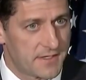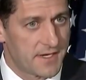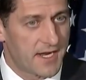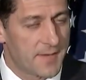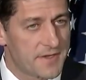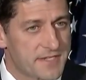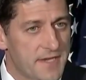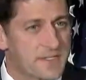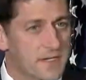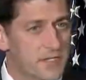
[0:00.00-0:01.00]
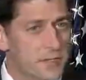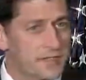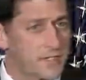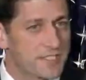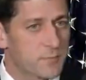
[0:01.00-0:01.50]
And I am intent on
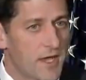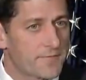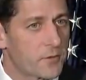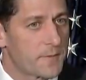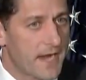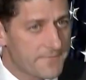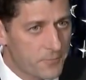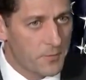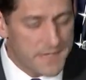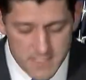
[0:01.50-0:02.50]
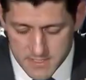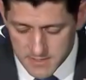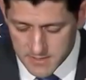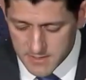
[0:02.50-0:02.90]
using this platform not for me,